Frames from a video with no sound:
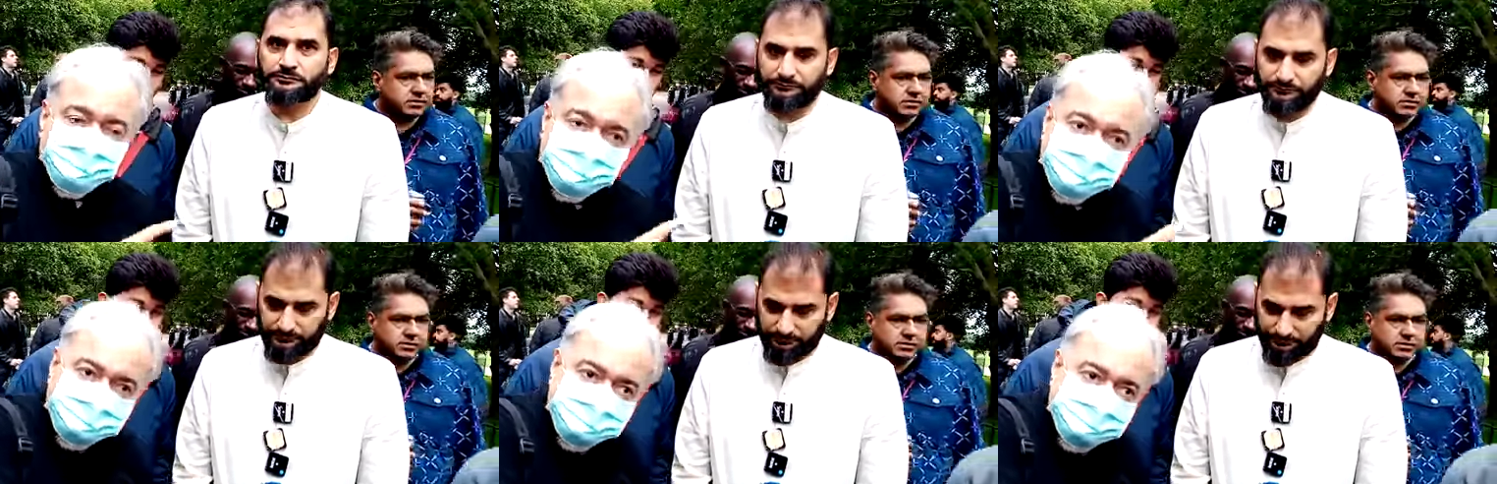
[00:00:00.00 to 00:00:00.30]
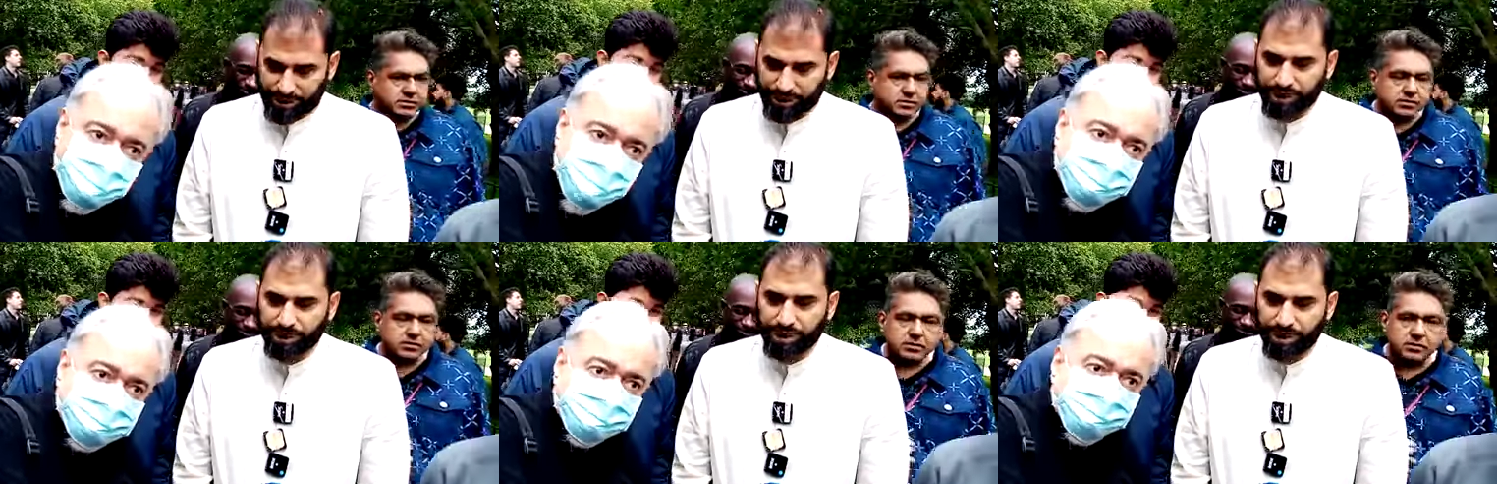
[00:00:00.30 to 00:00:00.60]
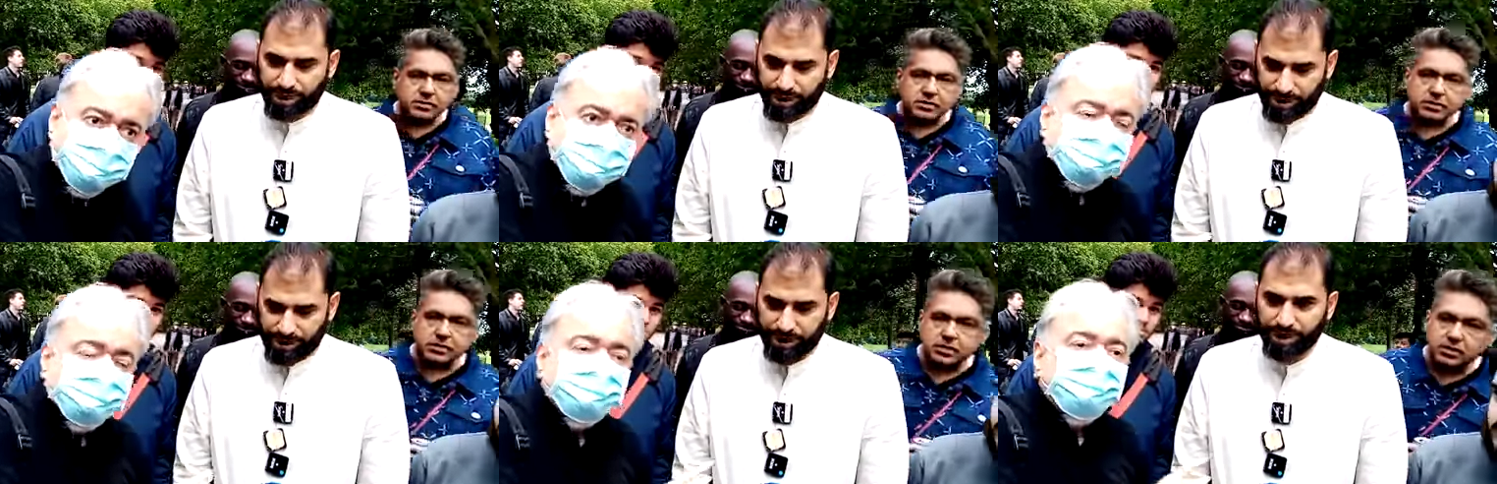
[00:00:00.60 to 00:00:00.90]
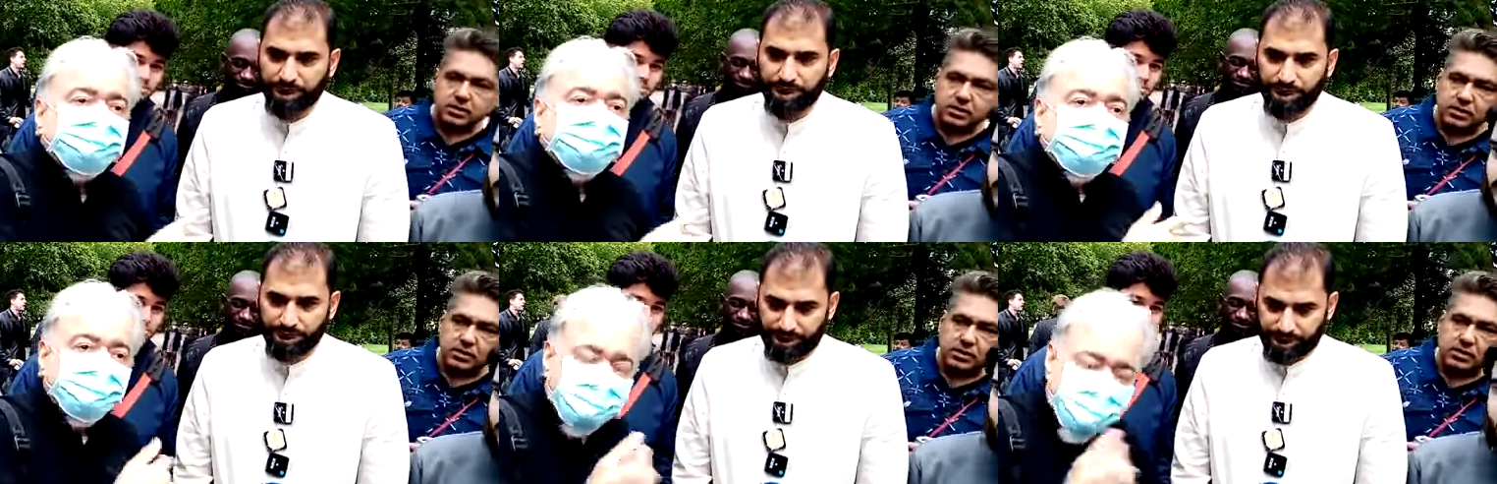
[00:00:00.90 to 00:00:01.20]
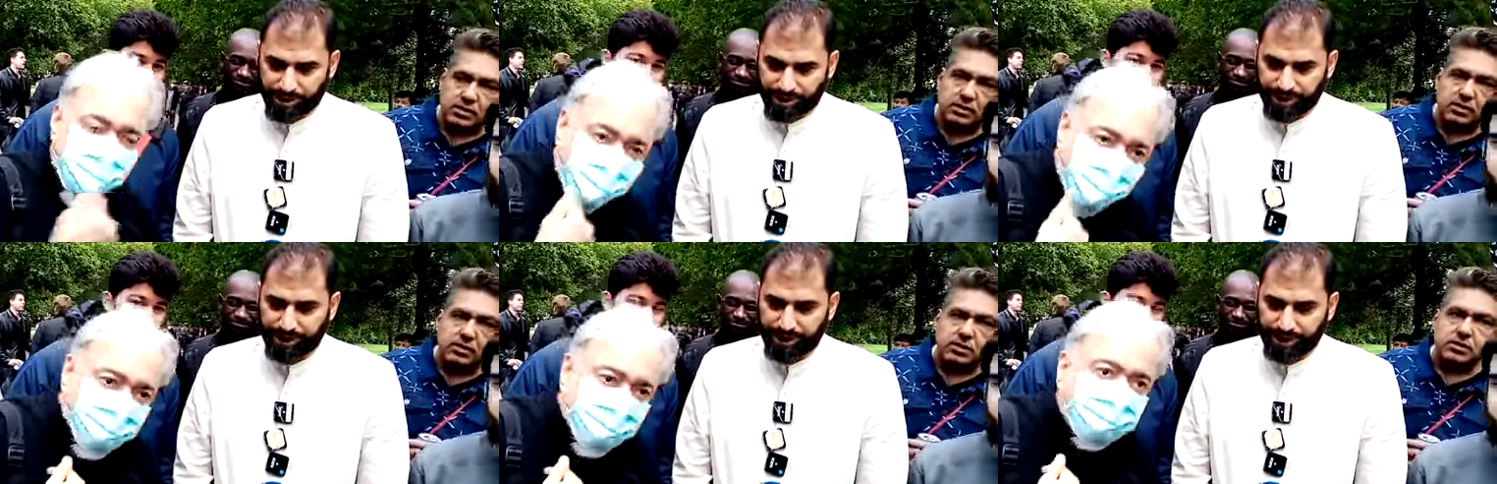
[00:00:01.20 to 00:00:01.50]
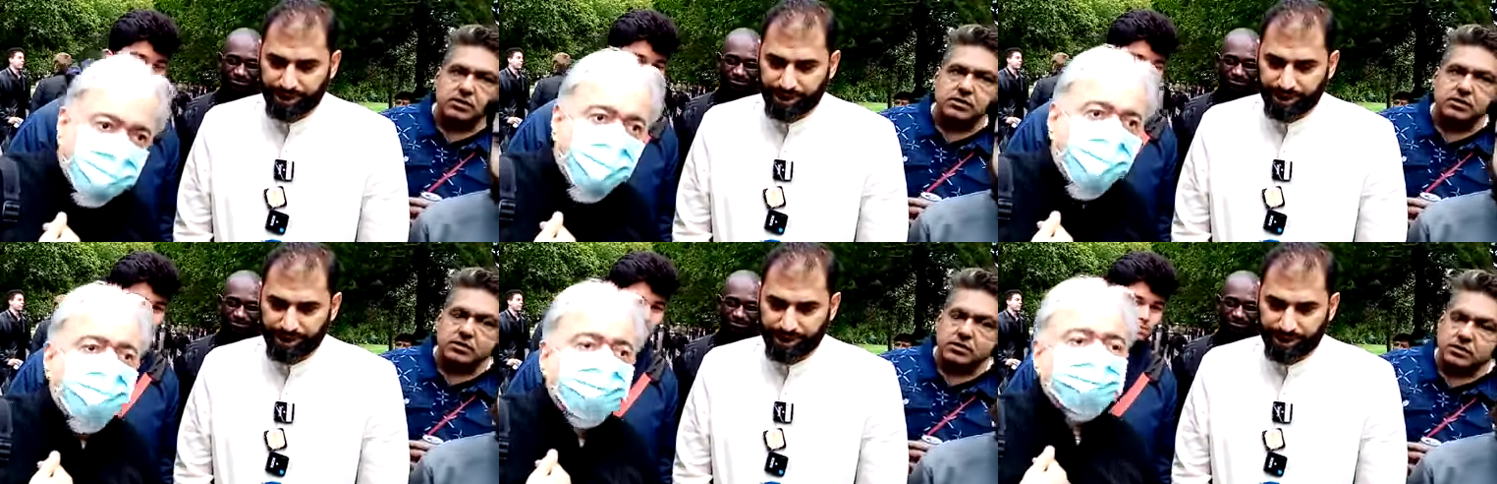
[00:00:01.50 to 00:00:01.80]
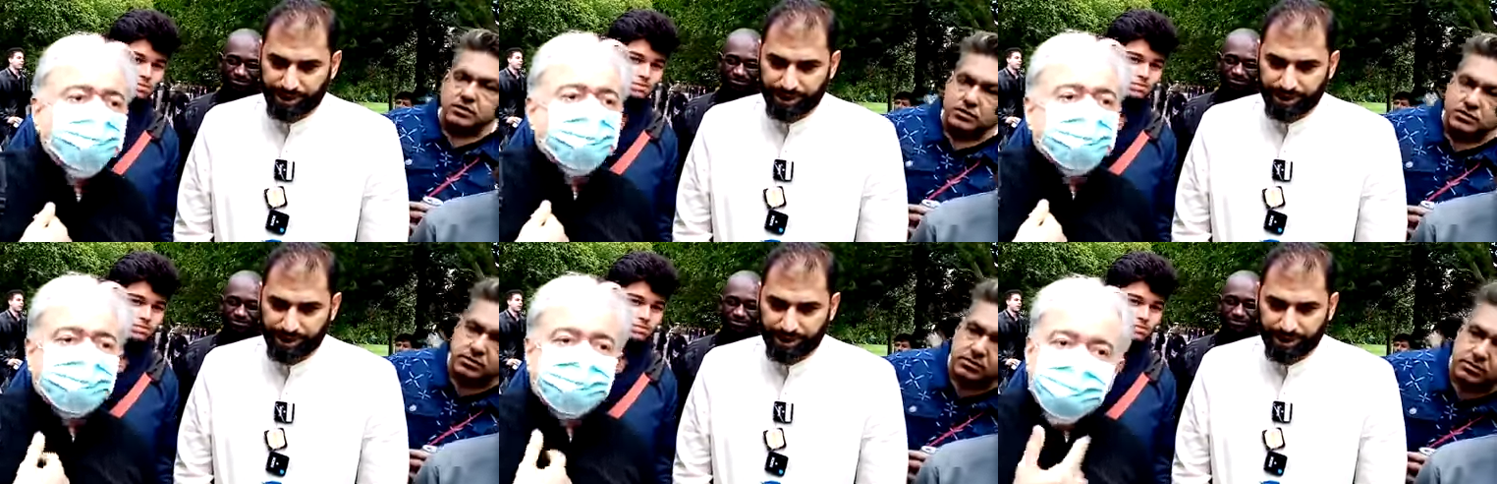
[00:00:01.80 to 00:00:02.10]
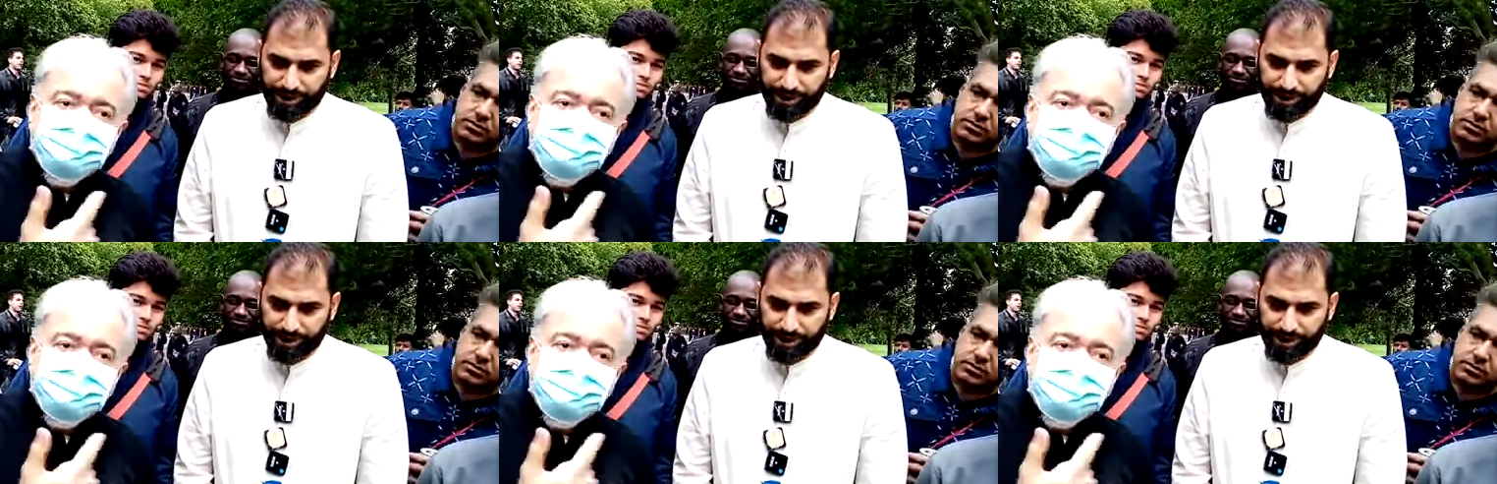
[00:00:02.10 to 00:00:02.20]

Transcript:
Speaker 1: Yes. Break whose idols? Our idols,